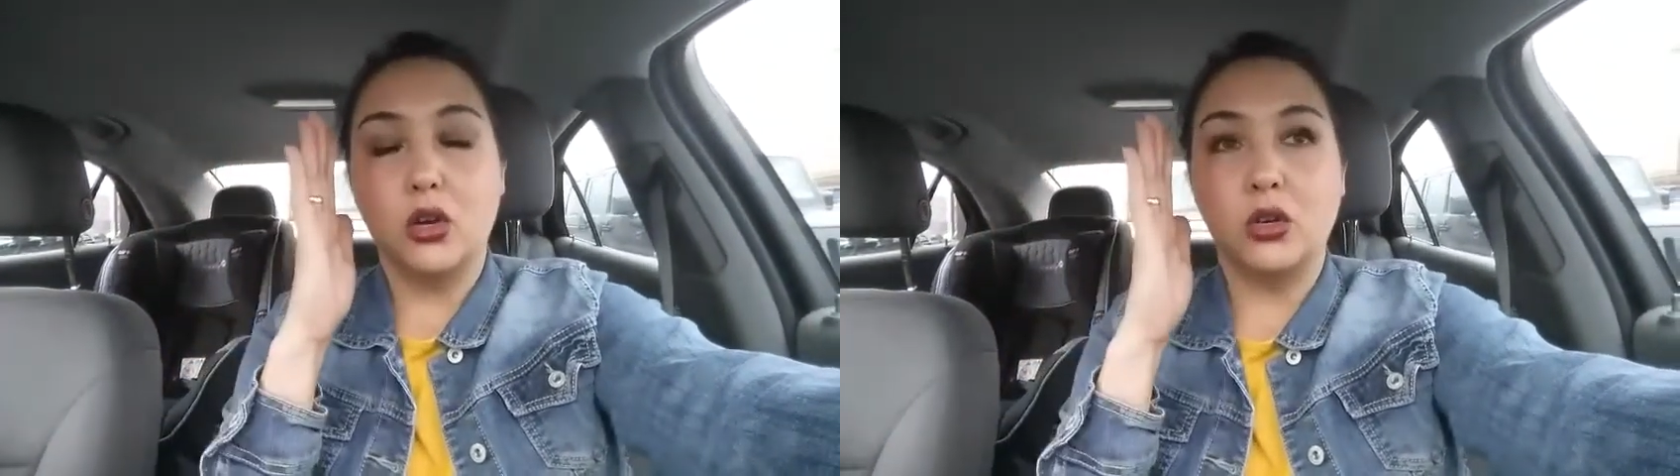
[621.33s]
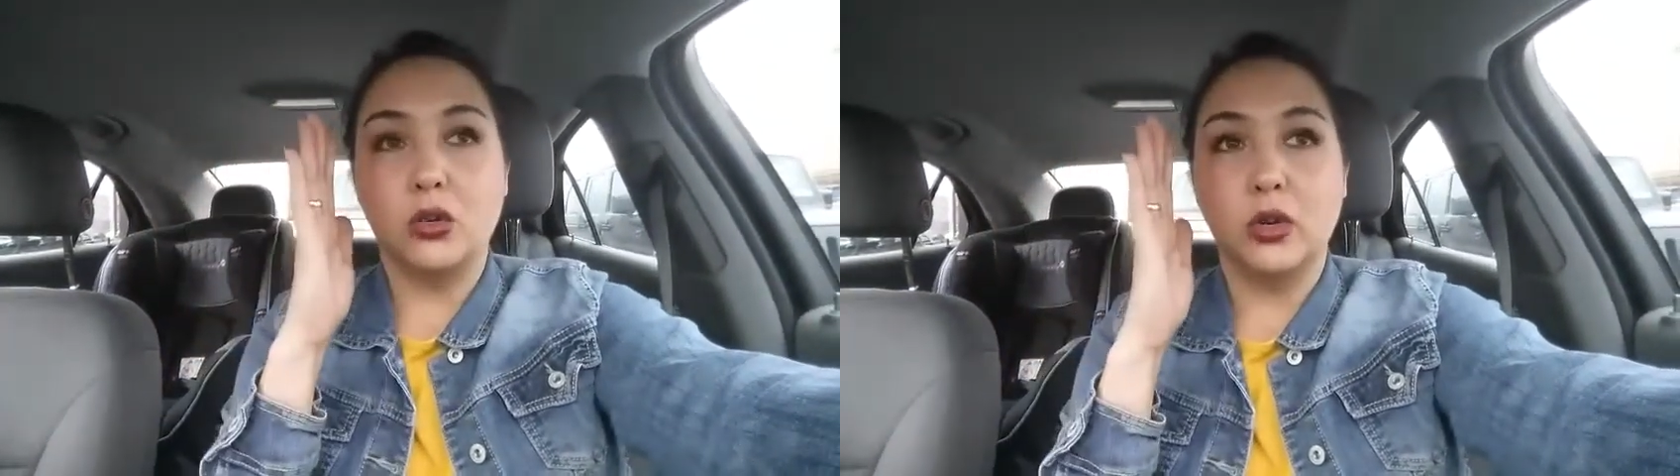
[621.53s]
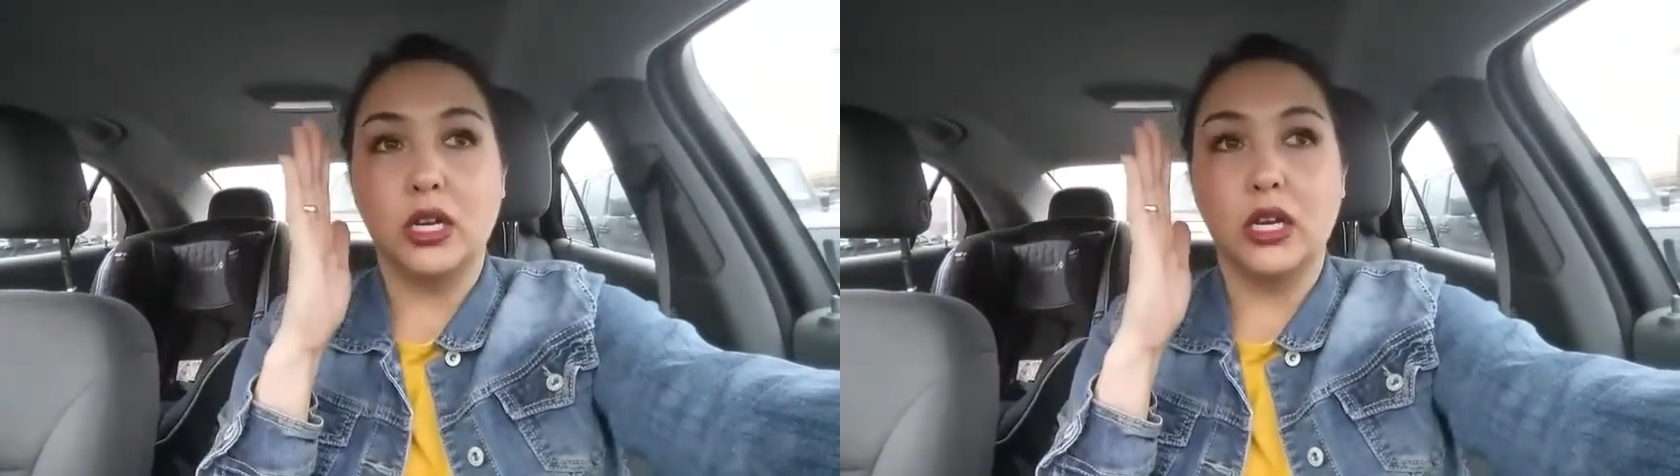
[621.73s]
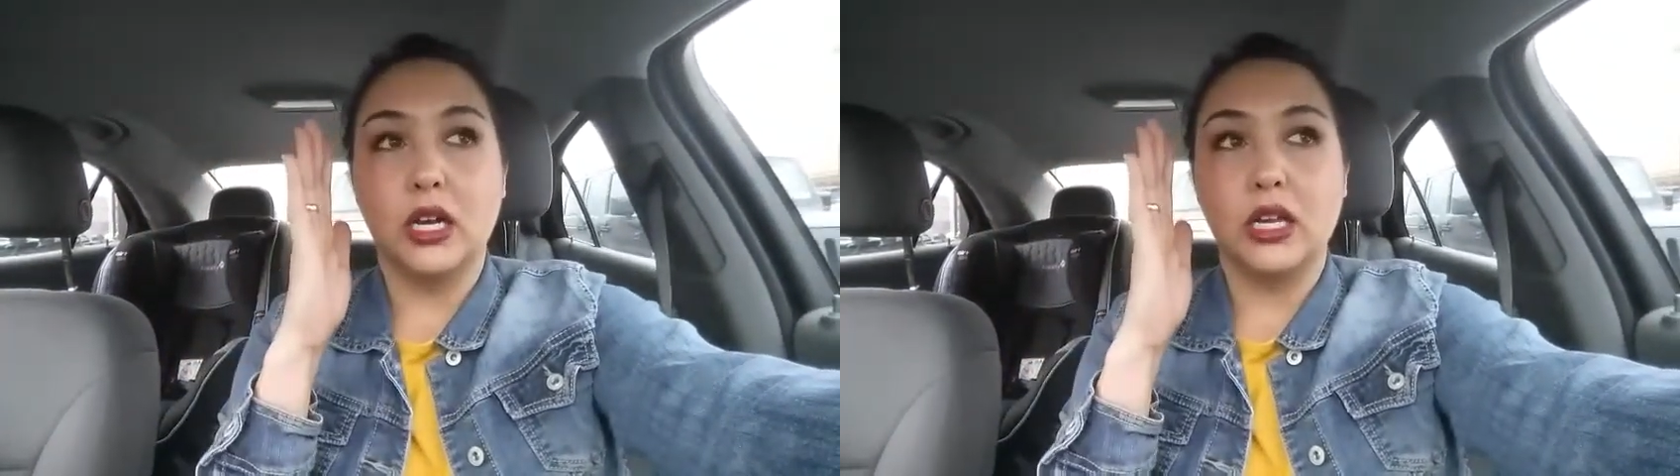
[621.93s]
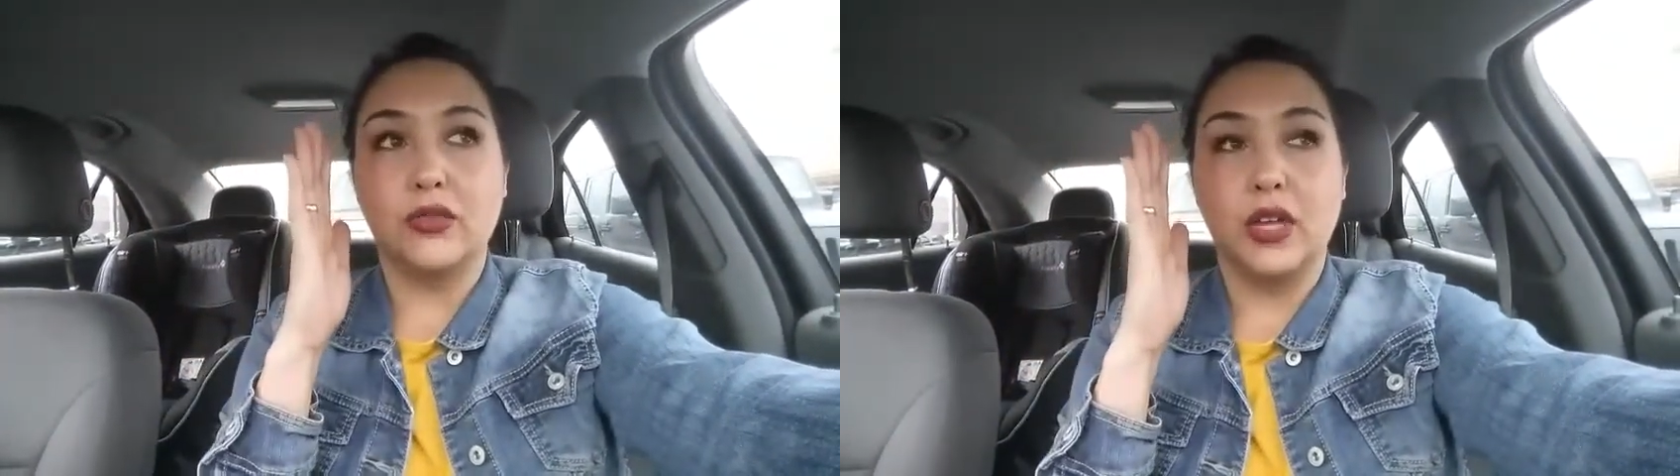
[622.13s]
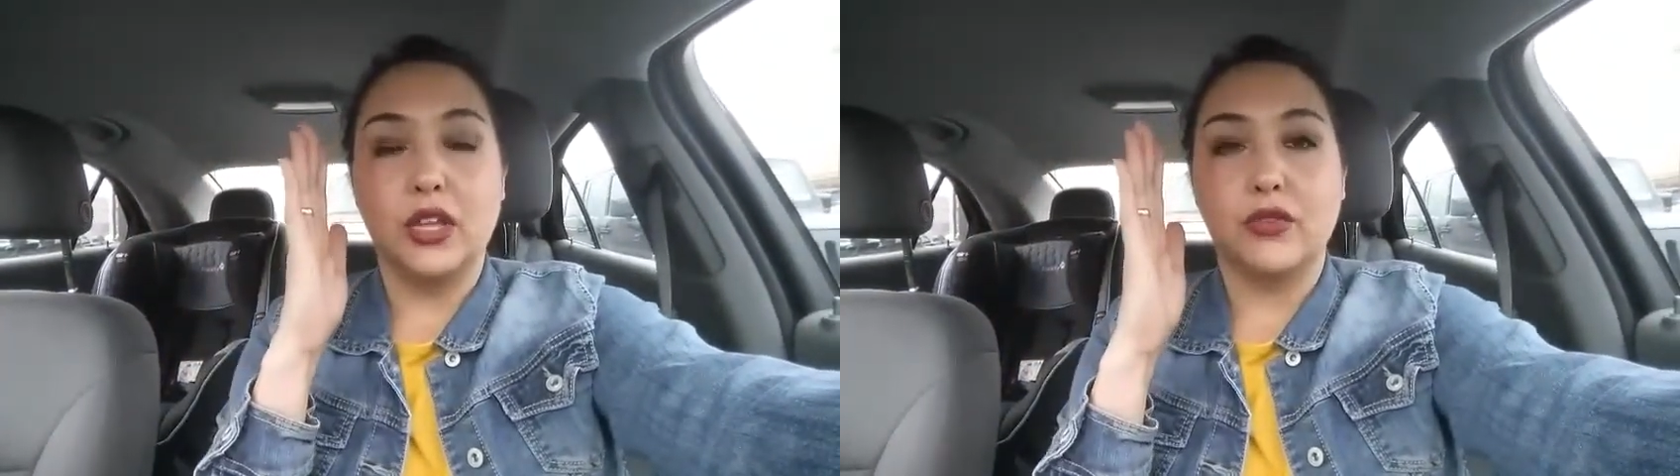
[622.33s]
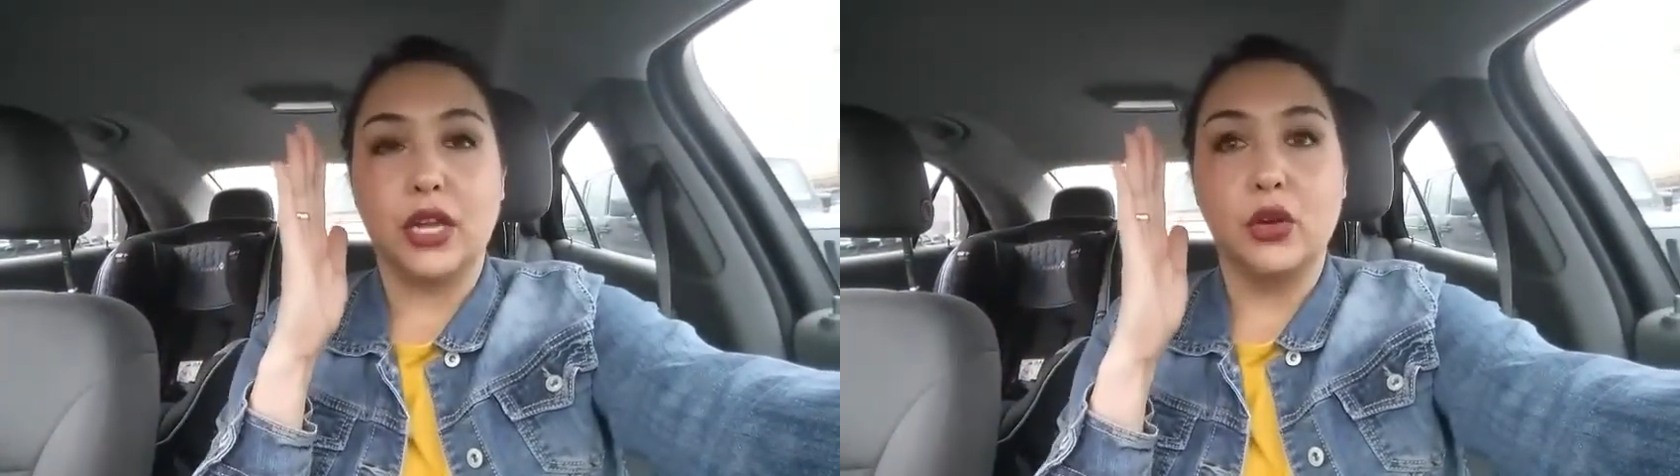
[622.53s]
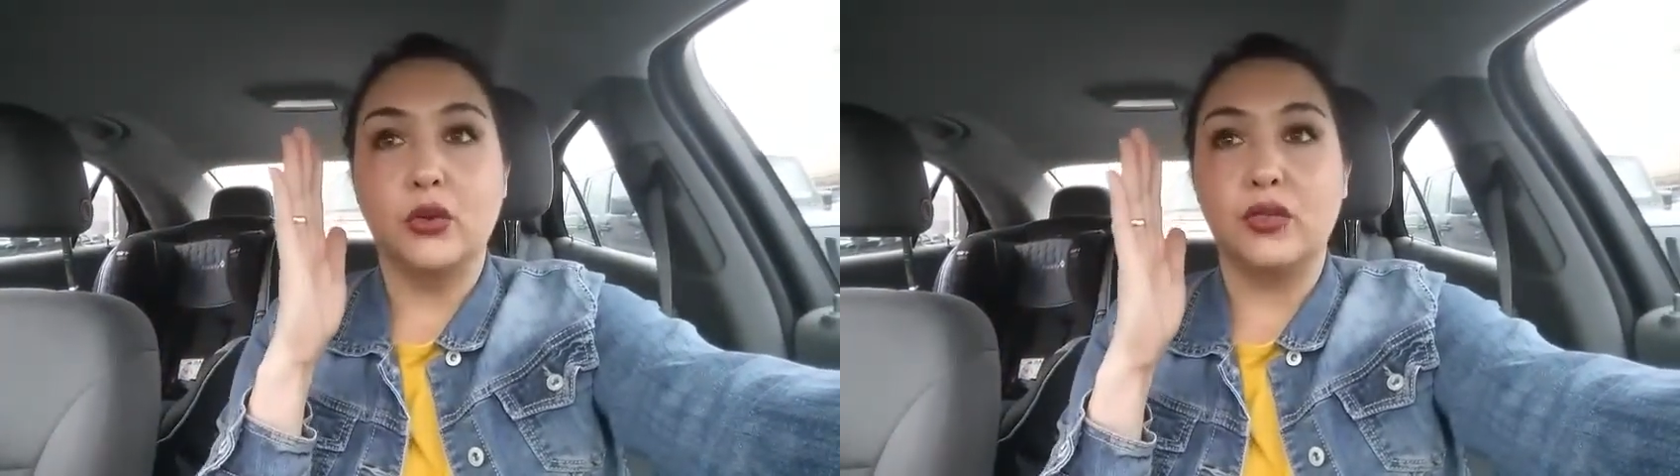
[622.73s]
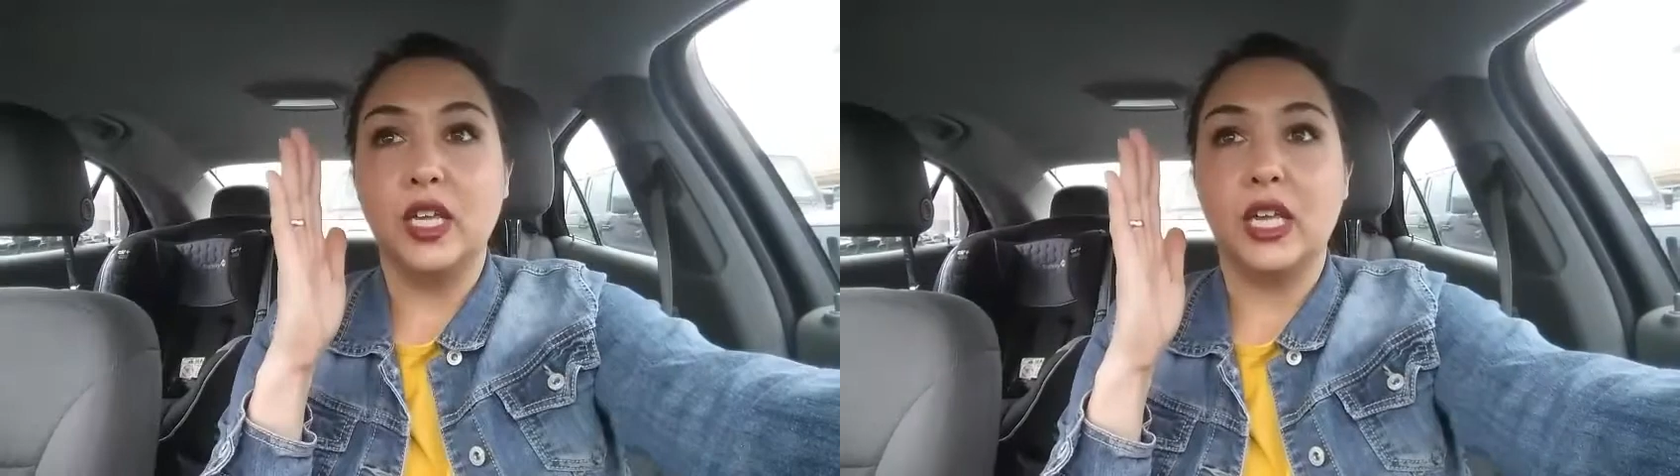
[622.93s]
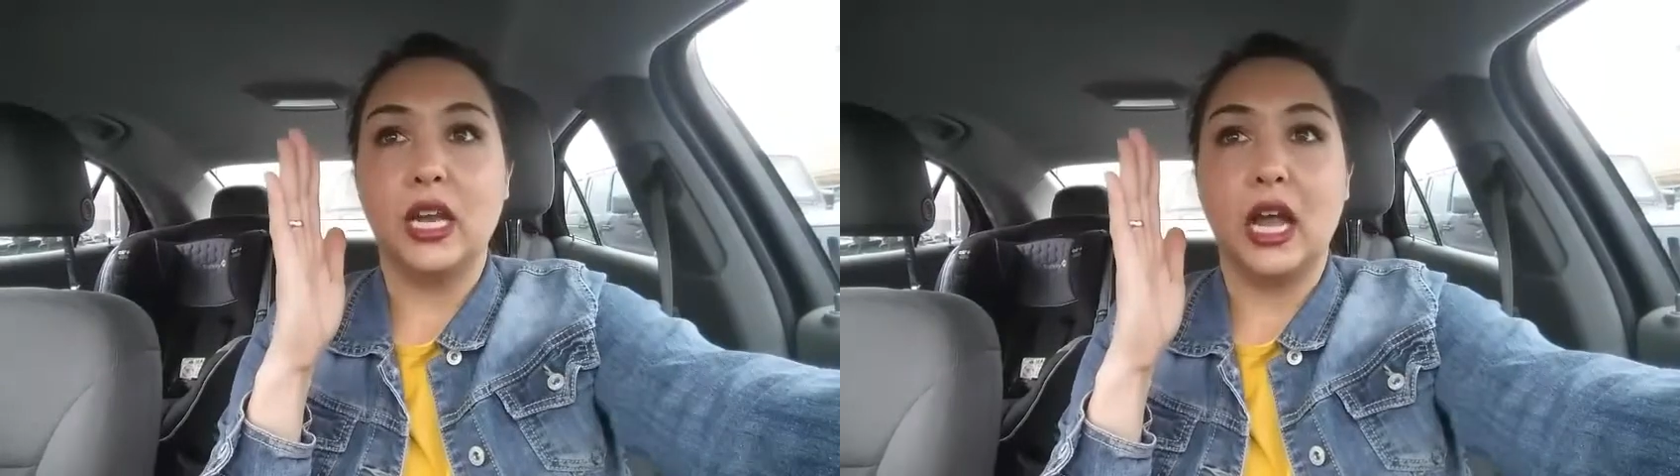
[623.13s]
oh, if I go
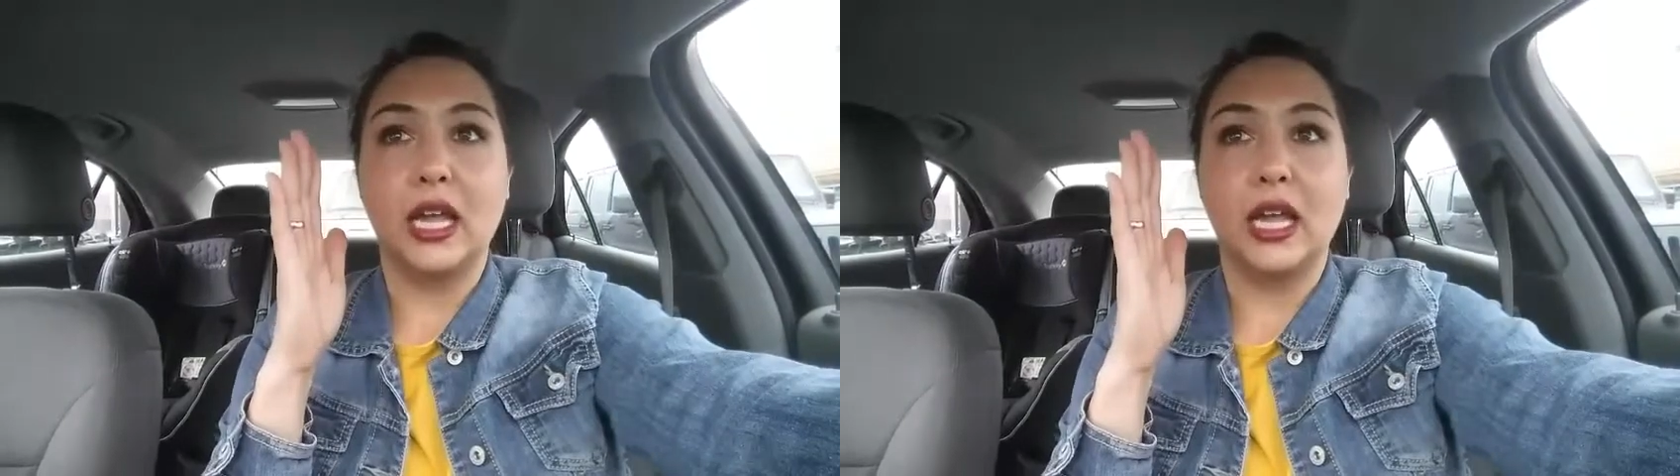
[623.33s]
vegan,